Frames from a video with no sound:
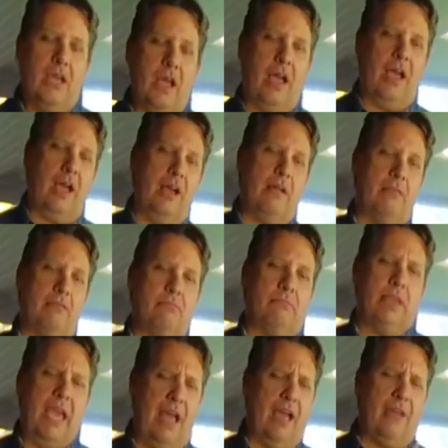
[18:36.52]
Um,
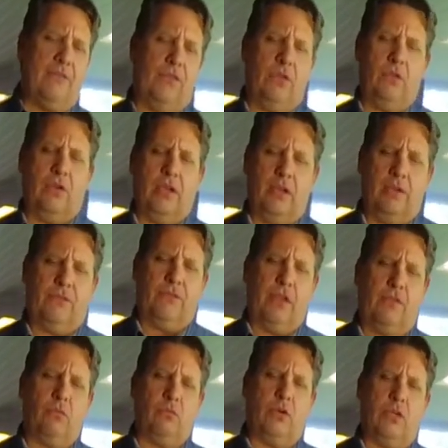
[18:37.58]
yeah, if you uh, if
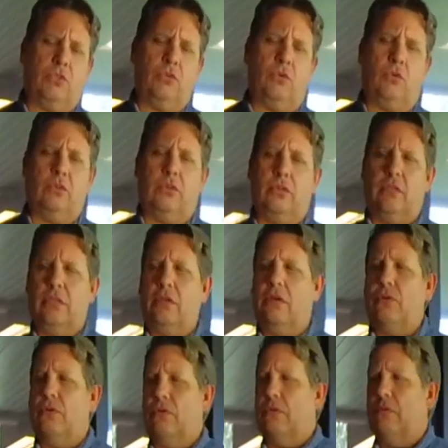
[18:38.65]
you ever want a tour, the you
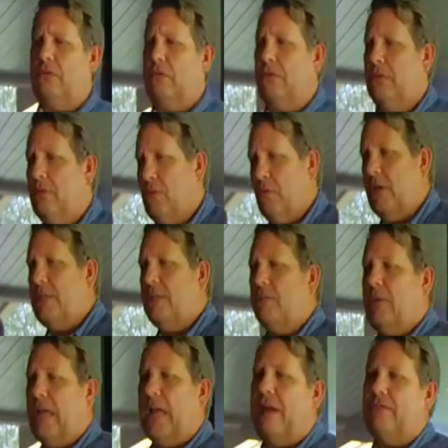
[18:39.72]
know the the reason
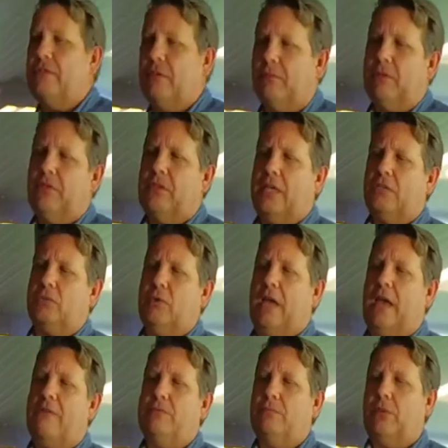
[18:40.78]
we have some of the things we
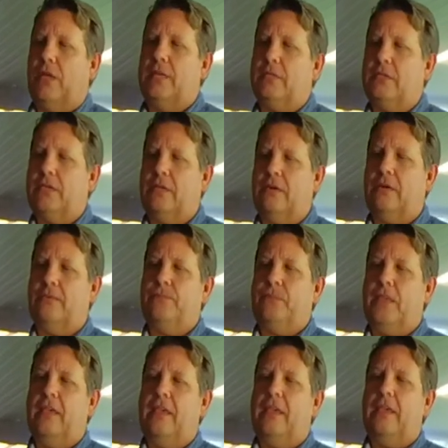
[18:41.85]
have in place here
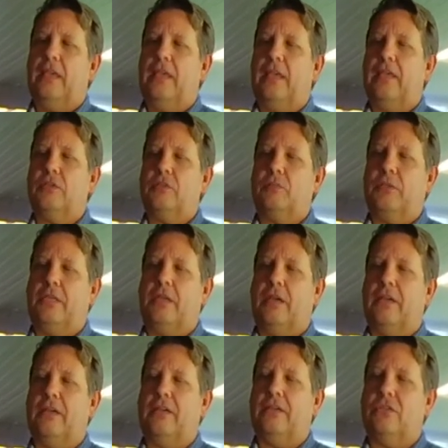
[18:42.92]
is
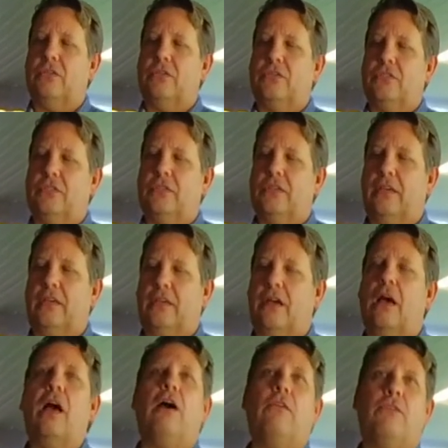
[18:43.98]
because
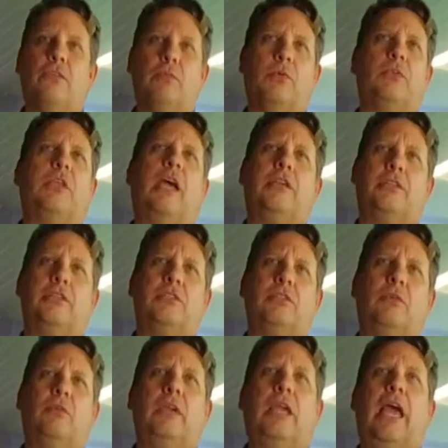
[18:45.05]
of the protections
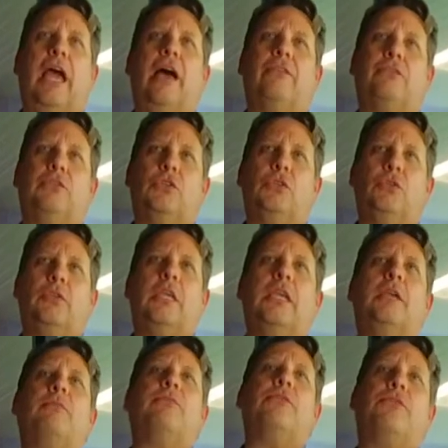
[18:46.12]
that we have to oh,
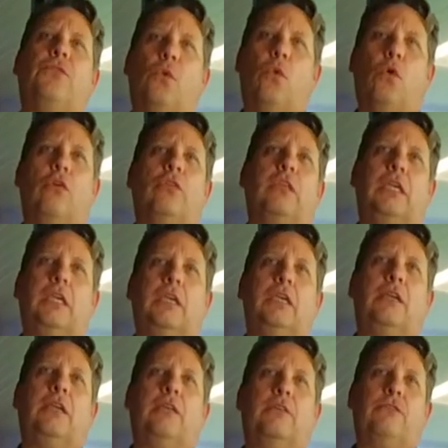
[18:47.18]
keep oh, for yeah. the
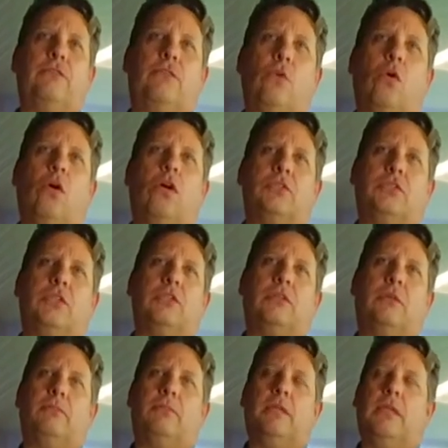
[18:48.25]
for our
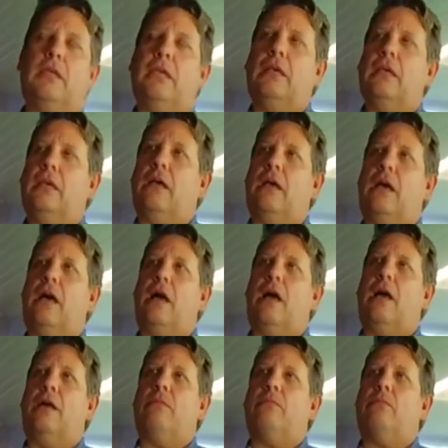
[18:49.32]
system. Yeah, yeah.
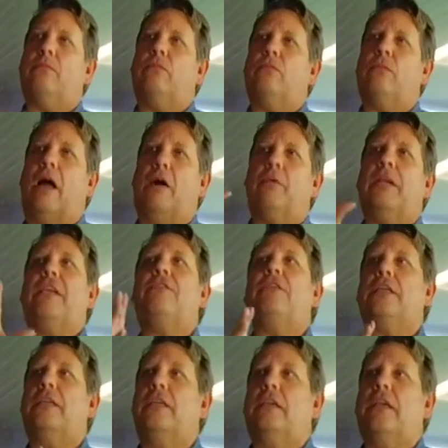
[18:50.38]
Um, I would
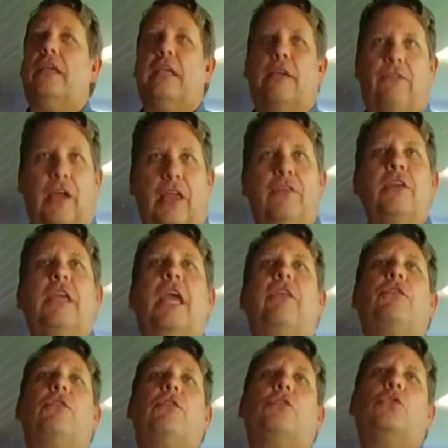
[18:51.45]
even if I even
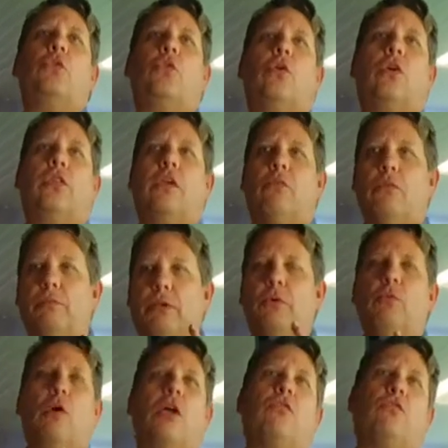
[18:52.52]
gave you a tour, there would be
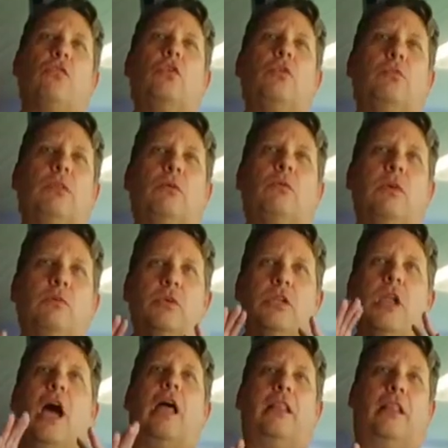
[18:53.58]
mm-hmm. one room that we would
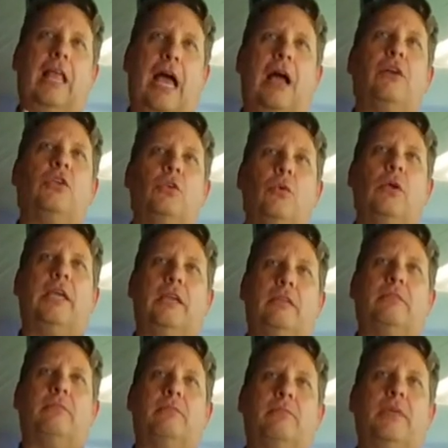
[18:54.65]
not allow you. Oh
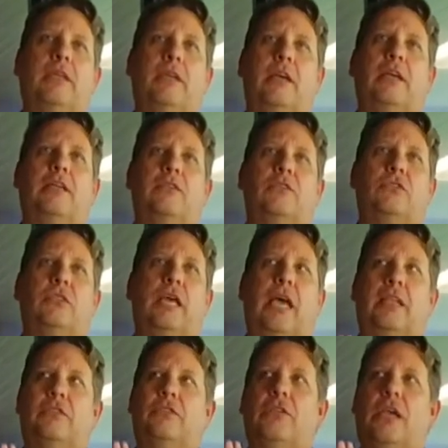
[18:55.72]
in yeah, yeah. Because yeah.
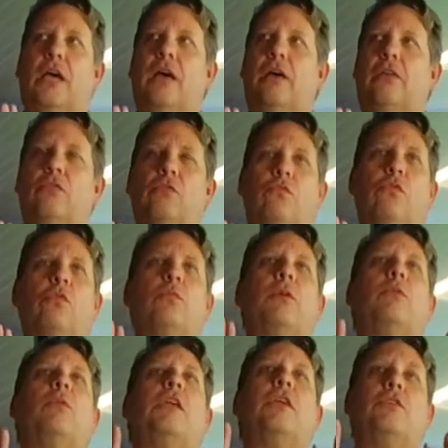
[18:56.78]
that's uh, the room
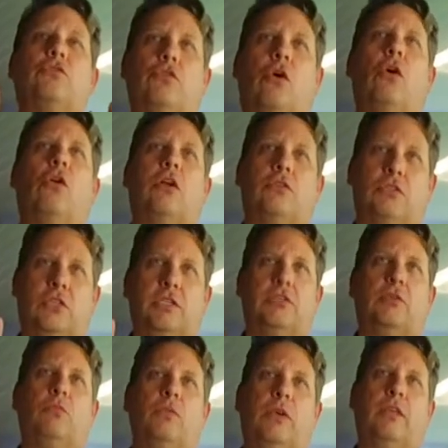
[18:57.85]
that we control our
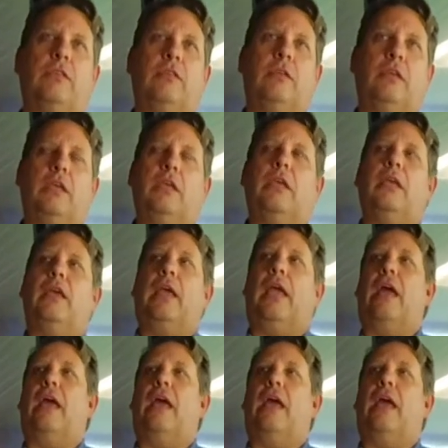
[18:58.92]
system with. Yeah.